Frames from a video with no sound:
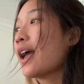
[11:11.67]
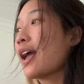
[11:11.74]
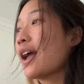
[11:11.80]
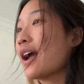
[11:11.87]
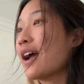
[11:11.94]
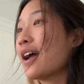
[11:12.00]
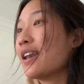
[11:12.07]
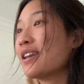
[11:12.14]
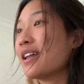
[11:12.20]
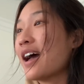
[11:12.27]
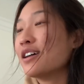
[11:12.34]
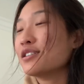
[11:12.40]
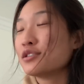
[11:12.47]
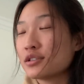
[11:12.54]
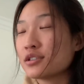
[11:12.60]
And
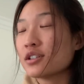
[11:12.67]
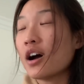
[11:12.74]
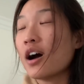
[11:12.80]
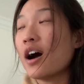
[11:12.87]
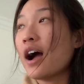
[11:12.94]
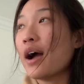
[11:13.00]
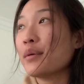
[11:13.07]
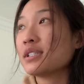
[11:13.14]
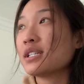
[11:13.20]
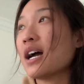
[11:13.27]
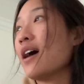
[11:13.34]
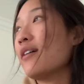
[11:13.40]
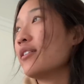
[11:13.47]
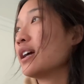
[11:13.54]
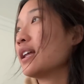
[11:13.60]
as you saw, I was
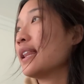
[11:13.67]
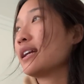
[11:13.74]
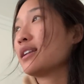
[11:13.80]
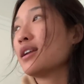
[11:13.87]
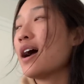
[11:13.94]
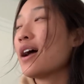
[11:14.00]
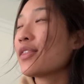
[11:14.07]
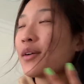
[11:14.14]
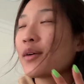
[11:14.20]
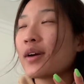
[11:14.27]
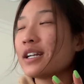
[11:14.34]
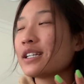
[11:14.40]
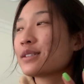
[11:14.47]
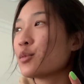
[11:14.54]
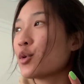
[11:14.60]
having like not the
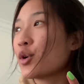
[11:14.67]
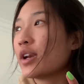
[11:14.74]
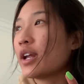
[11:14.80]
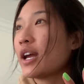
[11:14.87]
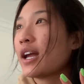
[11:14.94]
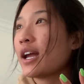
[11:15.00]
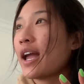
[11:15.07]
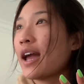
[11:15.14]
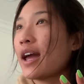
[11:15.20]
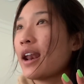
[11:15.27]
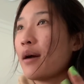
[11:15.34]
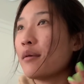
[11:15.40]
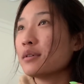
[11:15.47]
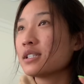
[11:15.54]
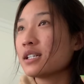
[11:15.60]
greatest morning and
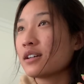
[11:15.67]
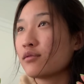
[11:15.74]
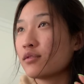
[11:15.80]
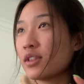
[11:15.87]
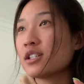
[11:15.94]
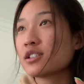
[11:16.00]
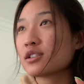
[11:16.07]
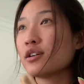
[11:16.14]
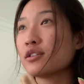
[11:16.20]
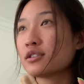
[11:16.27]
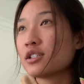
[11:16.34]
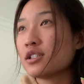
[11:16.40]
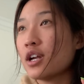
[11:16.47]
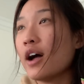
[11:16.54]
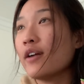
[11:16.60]
I was like this
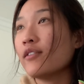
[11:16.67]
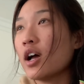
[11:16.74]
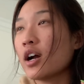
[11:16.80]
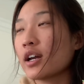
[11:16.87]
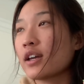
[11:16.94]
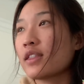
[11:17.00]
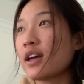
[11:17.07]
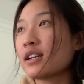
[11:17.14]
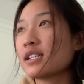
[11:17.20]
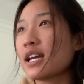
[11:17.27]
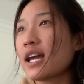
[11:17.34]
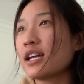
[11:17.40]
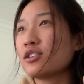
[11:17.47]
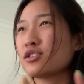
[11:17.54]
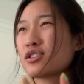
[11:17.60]
close to not vlogging that
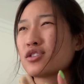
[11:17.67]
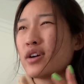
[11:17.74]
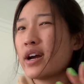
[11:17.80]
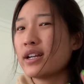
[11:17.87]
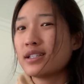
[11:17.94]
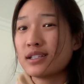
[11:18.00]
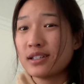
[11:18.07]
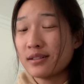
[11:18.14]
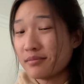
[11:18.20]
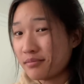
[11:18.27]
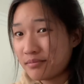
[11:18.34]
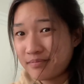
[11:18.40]
day and just trying to,